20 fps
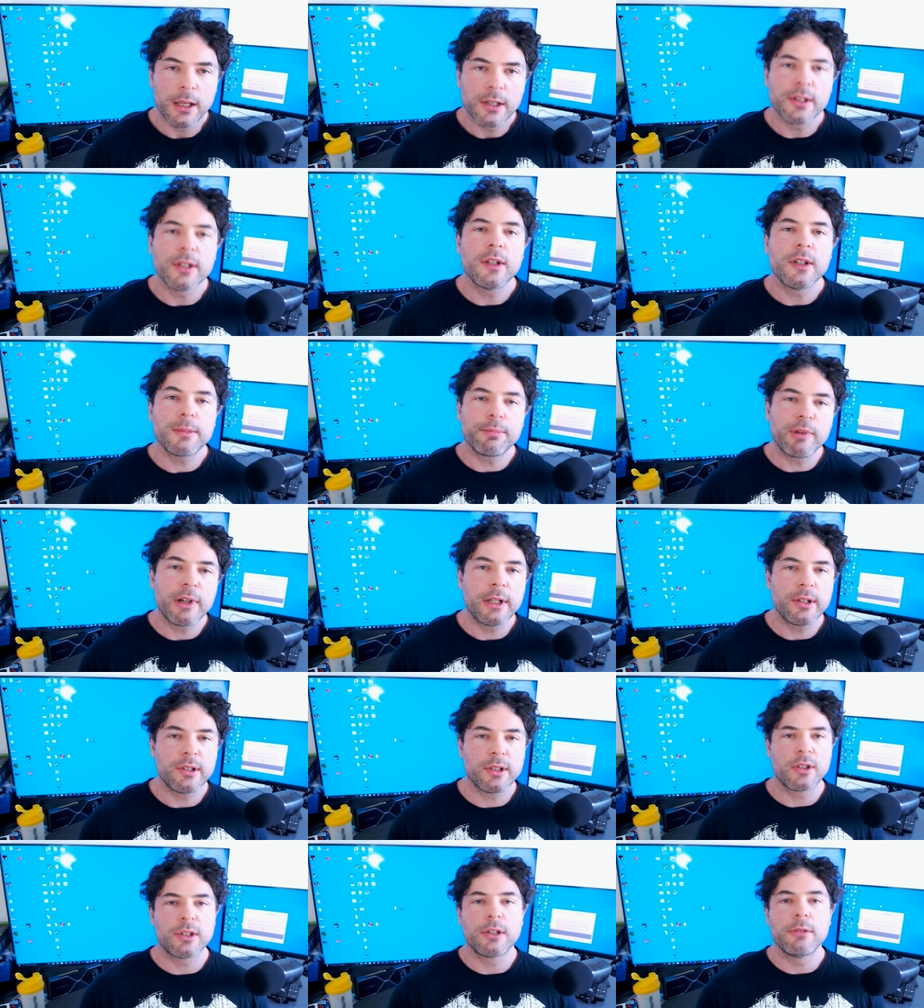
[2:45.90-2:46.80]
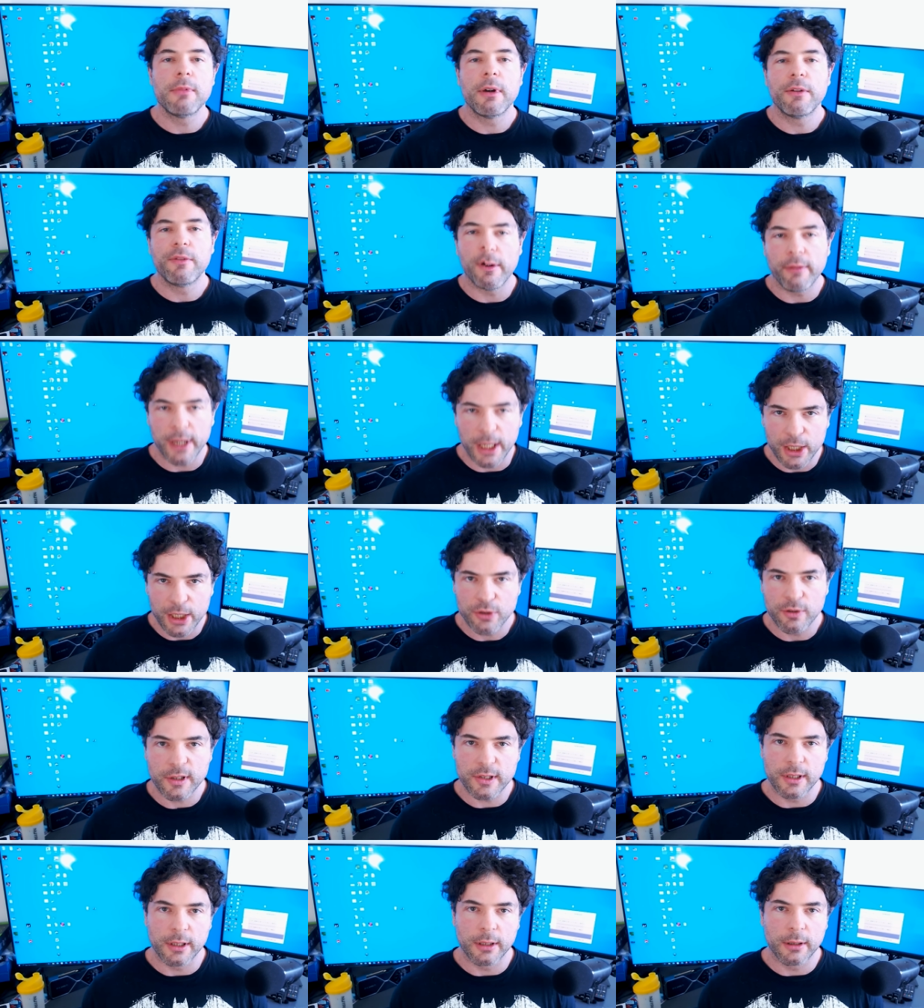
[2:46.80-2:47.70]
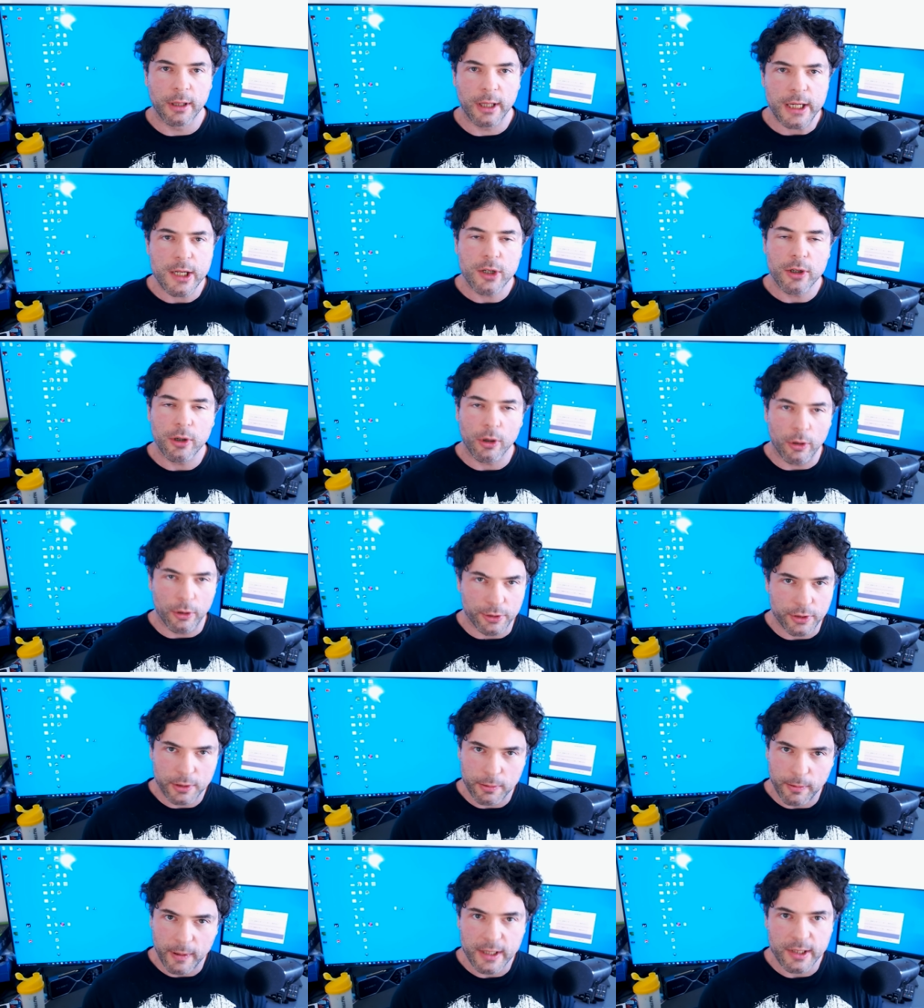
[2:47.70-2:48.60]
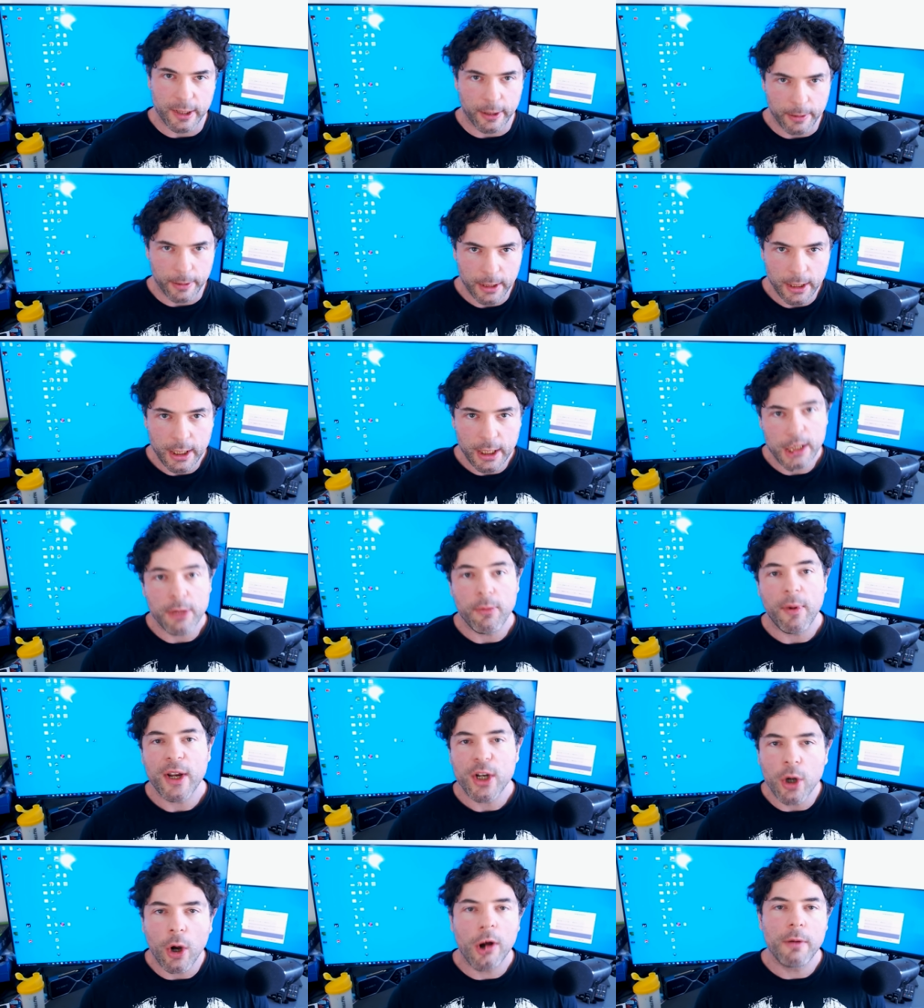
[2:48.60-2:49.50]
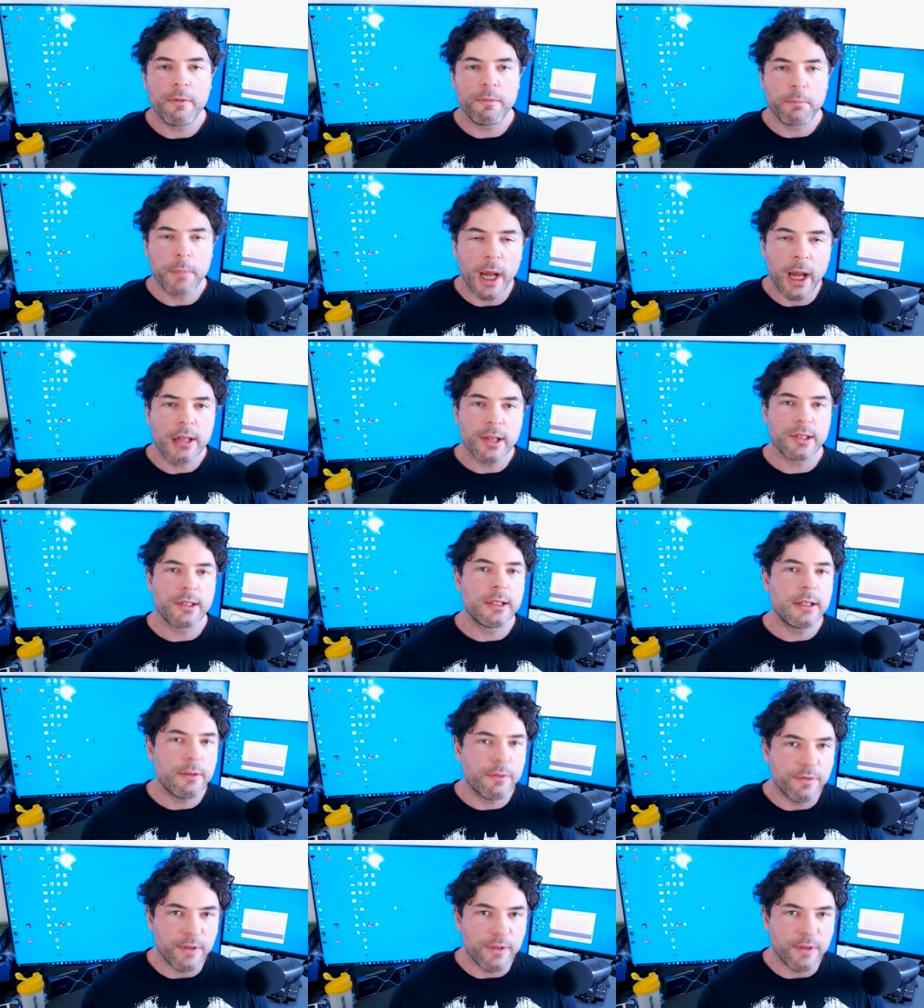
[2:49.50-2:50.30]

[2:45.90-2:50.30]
So this brings us to a very interesting leak on Twitter. Now I can't personally